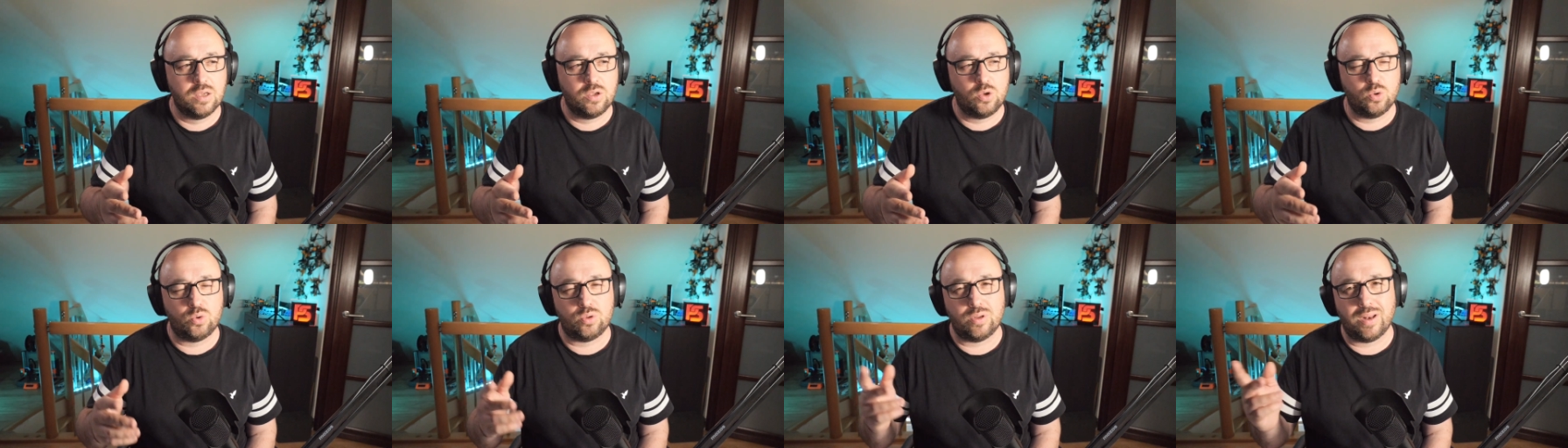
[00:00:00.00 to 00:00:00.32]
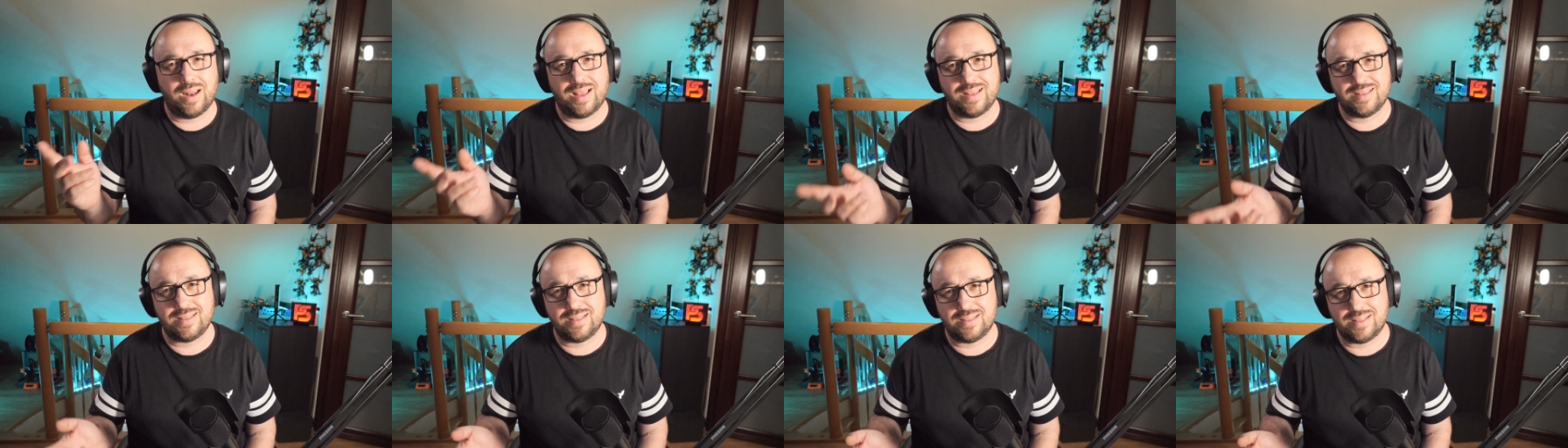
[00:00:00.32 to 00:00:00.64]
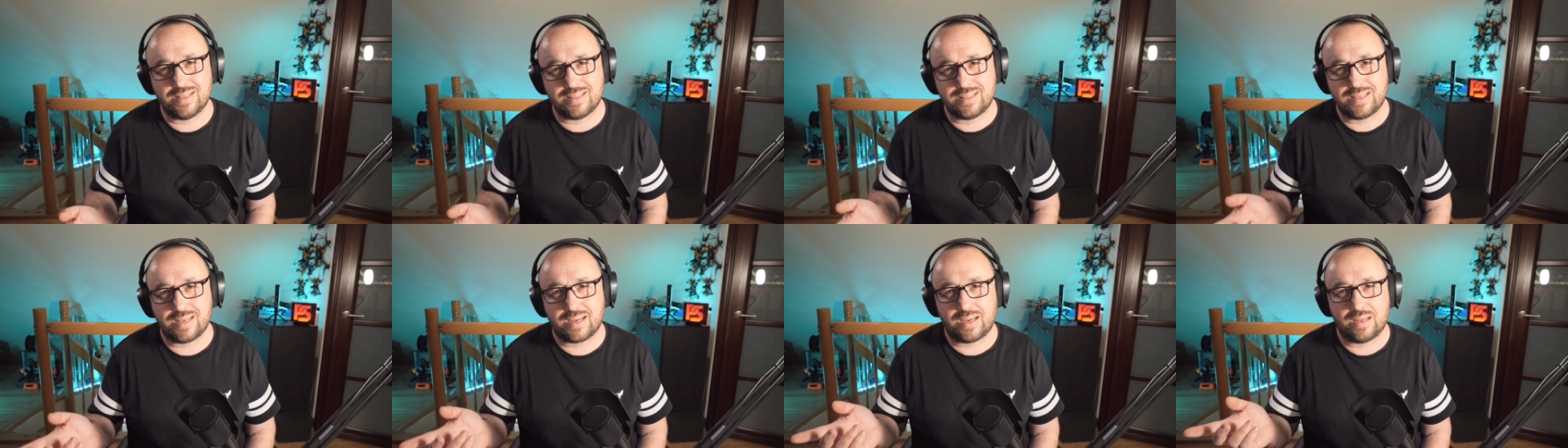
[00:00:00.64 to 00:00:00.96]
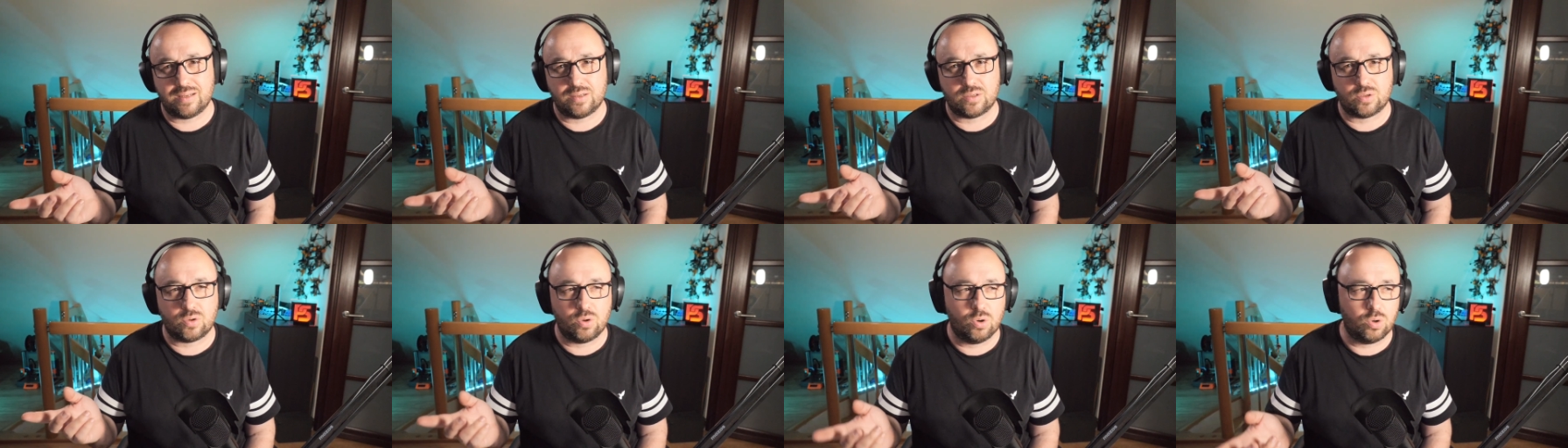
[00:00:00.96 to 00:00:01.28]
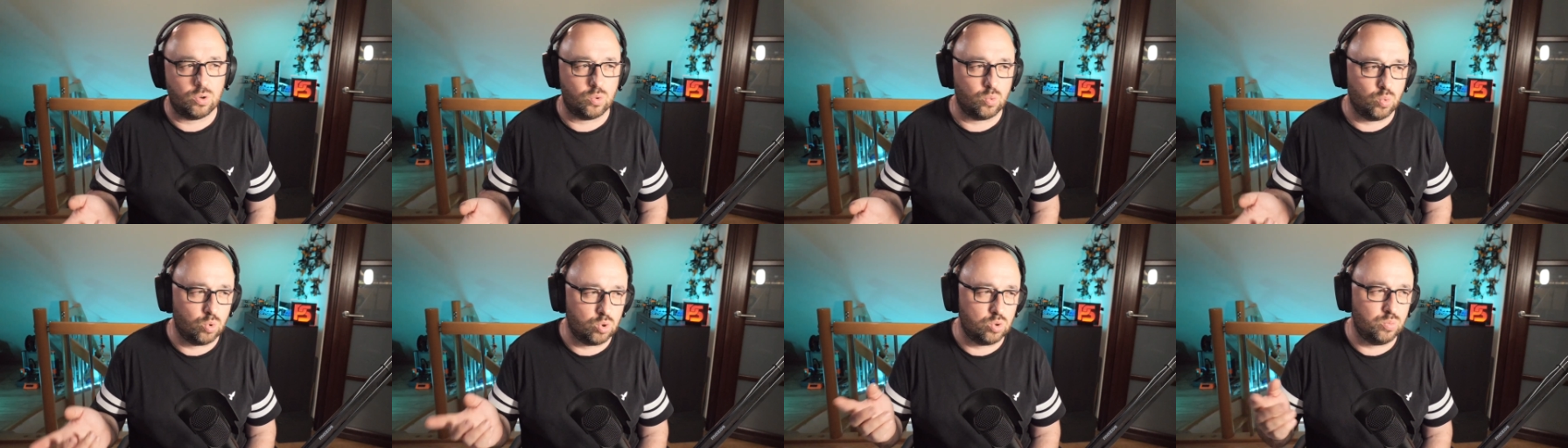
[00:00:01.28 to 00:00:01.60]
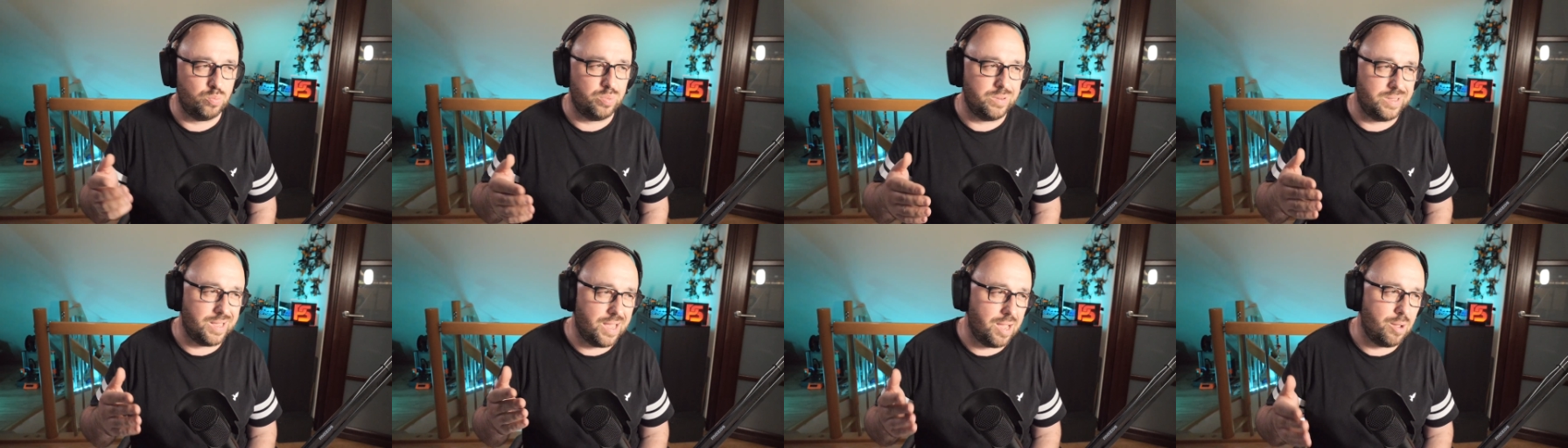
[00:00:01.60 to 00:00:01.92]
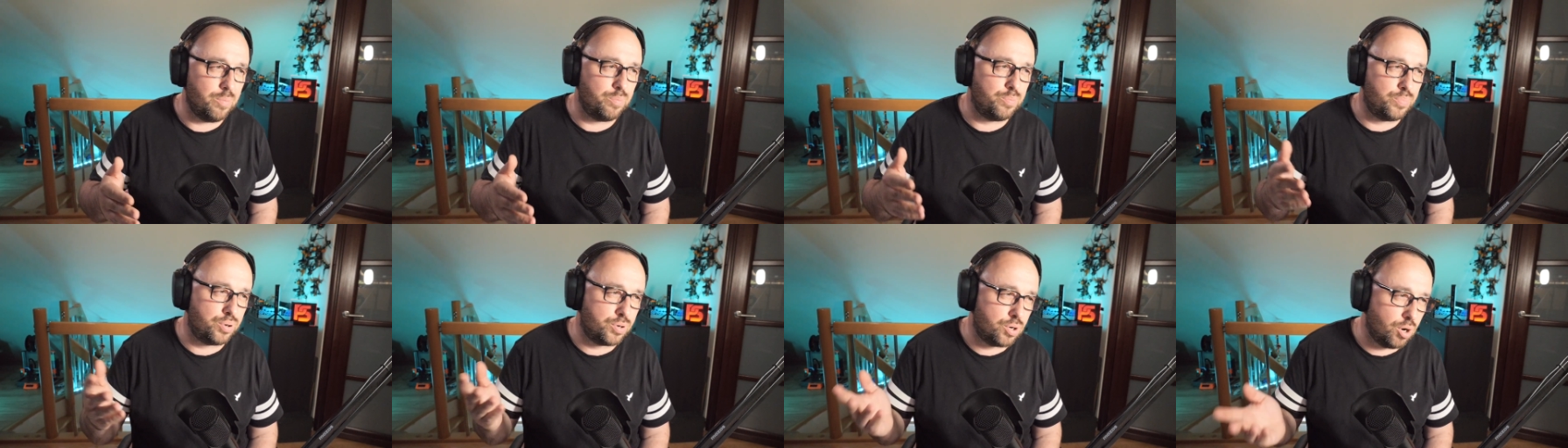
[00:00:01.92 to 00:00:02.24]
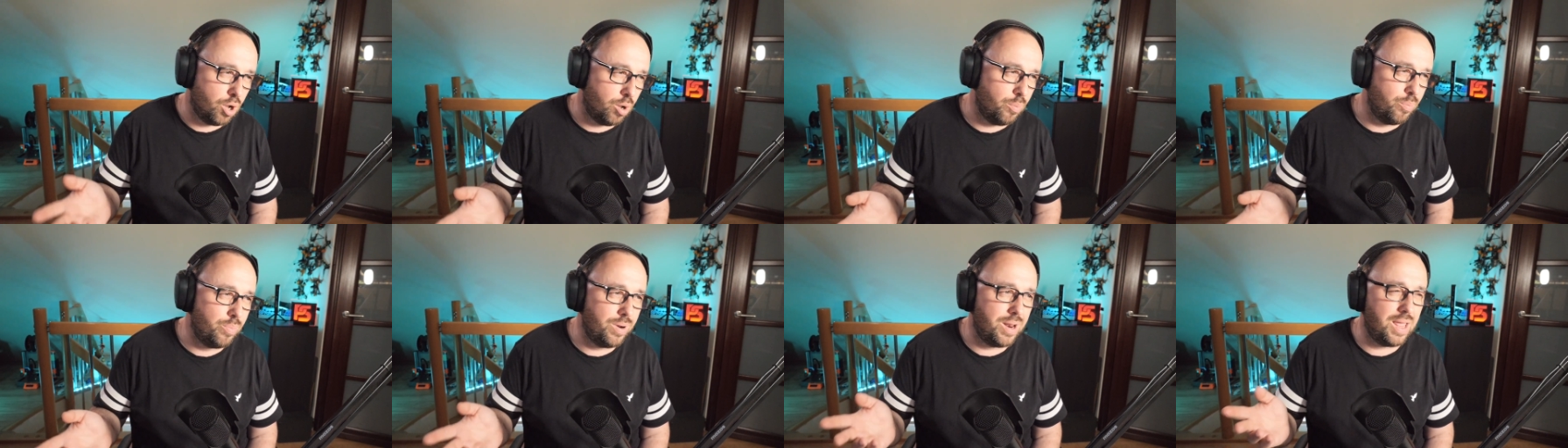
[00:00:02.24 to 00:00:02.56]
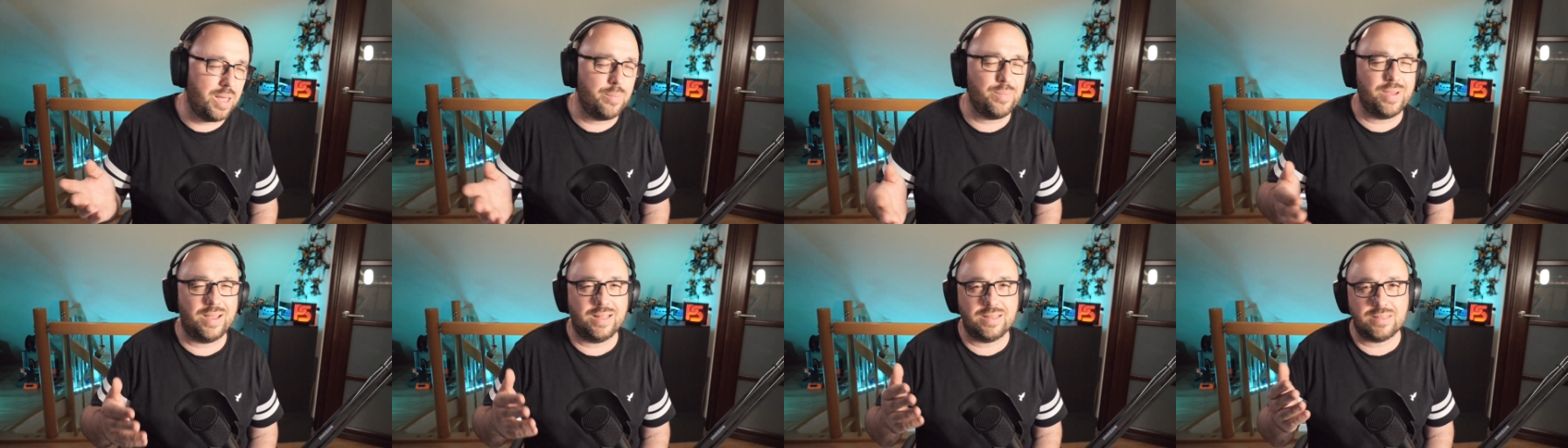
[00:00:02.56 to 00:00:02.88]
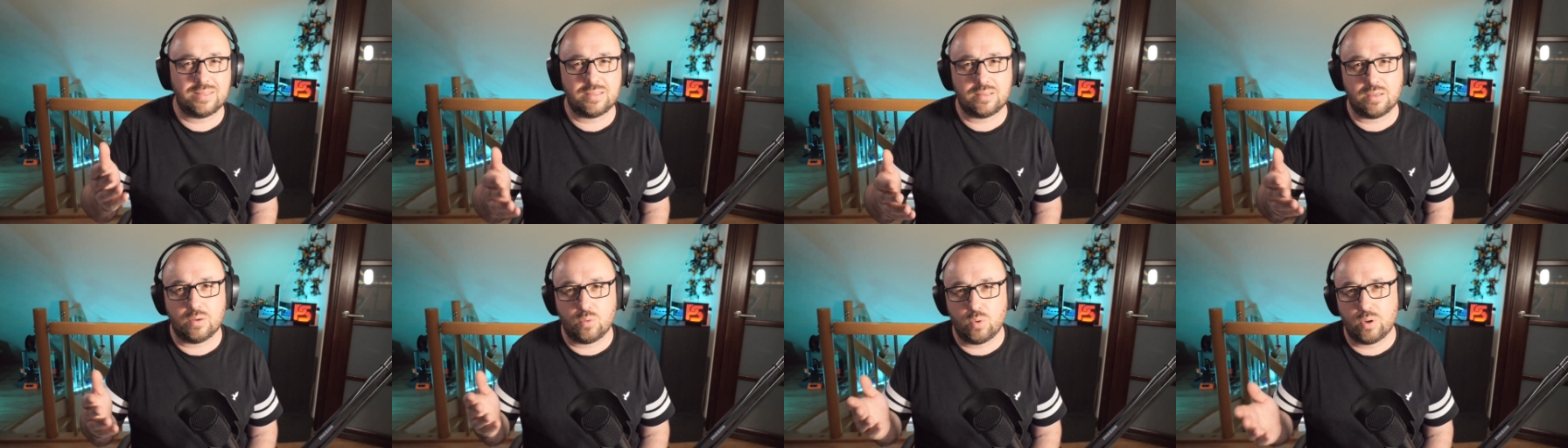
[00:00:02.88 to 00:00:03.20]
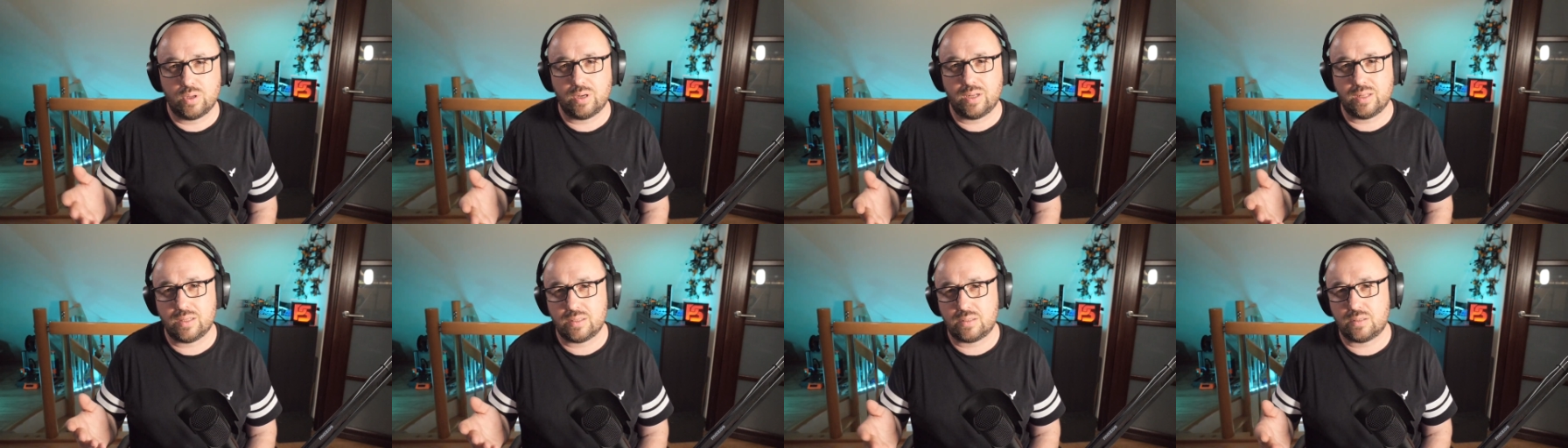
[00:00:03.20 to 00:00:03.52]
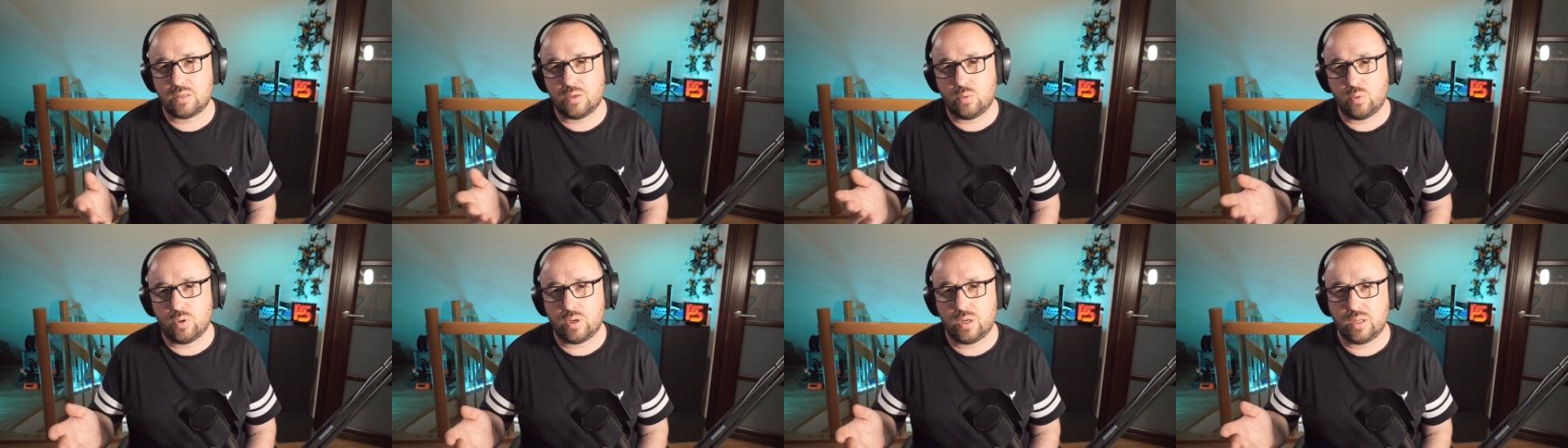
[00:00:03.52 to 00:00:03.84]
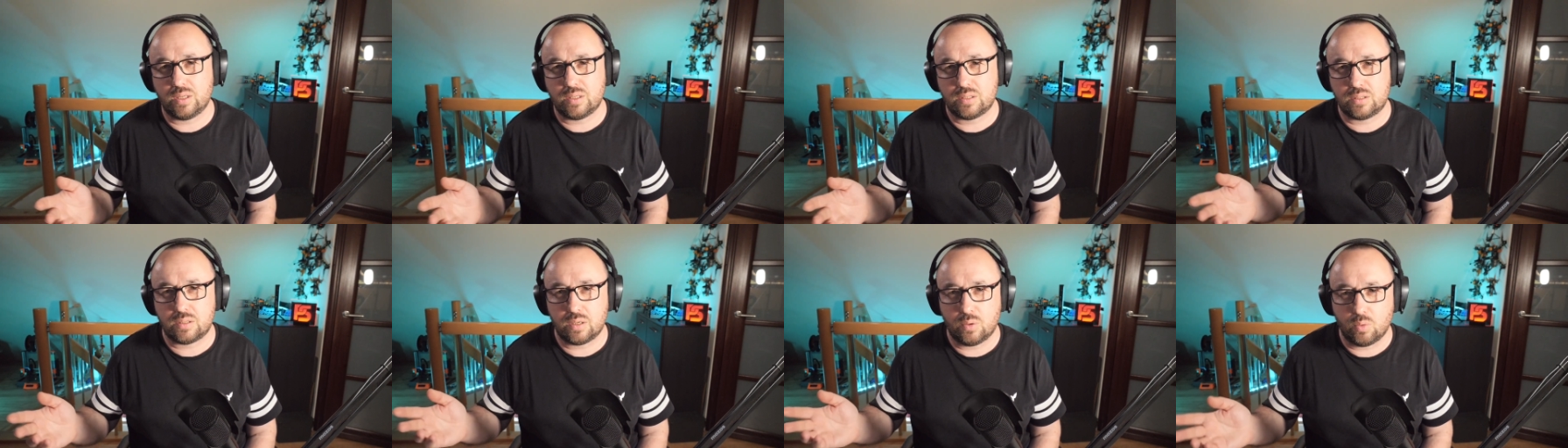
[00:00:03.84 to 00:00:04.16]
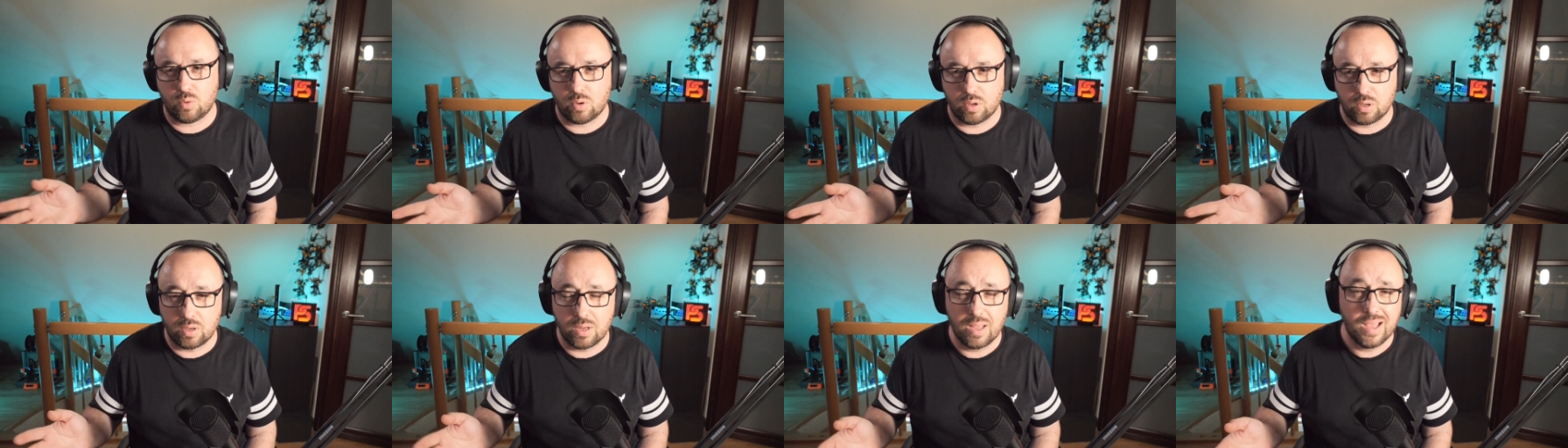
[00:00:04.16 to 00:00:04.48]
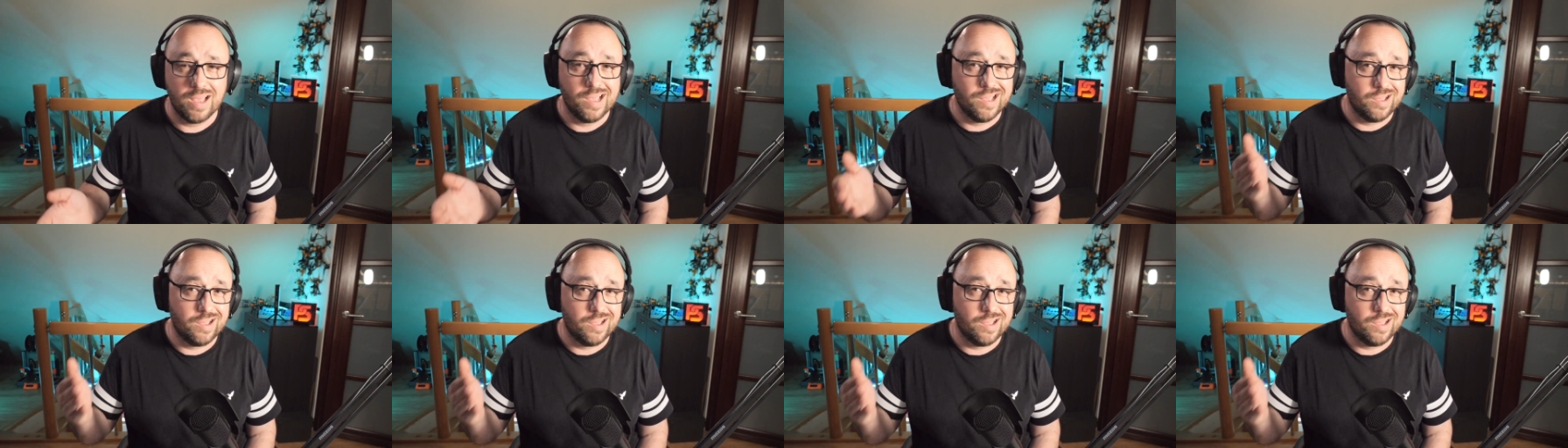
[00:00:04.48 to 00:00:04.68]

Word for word: utilizing the second core would be a problem and so on and so on and so on.